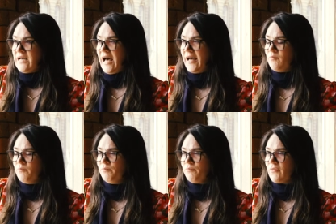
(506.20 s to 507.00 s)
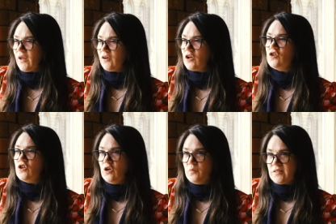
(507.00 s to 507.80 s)
um,
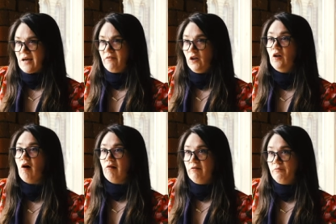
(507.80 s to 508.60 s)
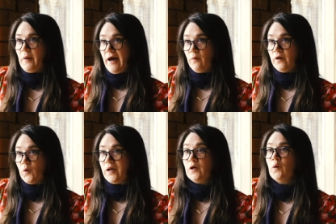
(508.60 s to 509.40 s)
consumers have a lot of power
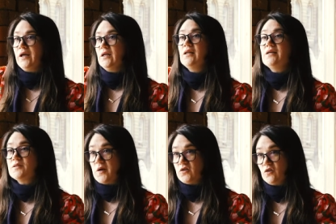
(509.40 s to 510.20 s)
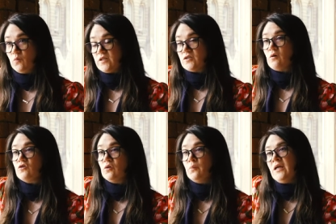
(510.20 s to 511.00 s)
quite quickly, especially with
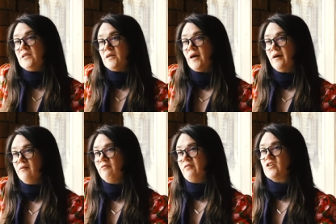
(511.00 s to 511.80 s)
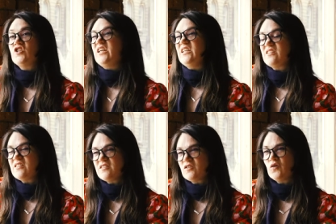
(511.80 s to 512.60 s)
social media and
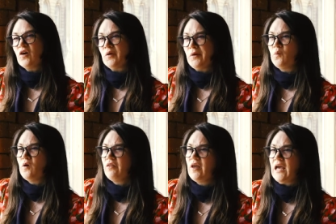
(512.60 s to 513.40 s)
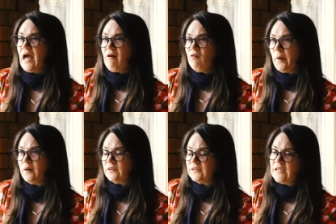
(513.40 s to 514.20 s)
fashionistas talking about what they care
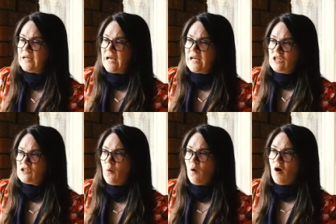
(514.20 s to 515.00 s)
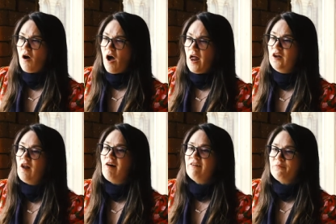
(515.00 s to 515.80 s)
about. So a
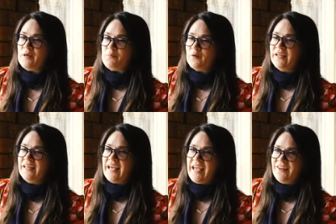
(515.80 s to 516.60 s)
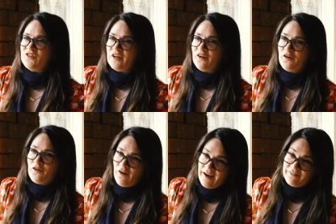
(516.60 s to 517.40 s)
lot of people engage in
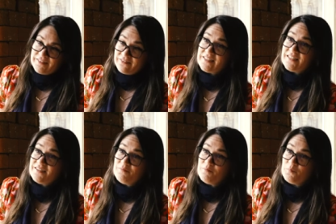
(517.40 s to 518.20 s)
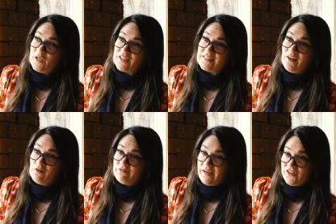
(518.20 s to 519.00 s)
craftivism because they
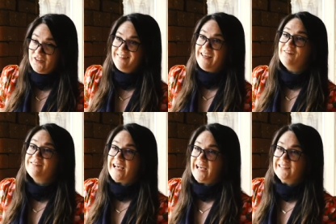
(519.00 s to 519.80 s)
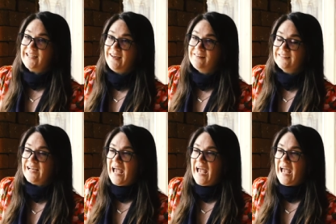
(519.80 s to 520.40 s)
love fashion, they love textiles,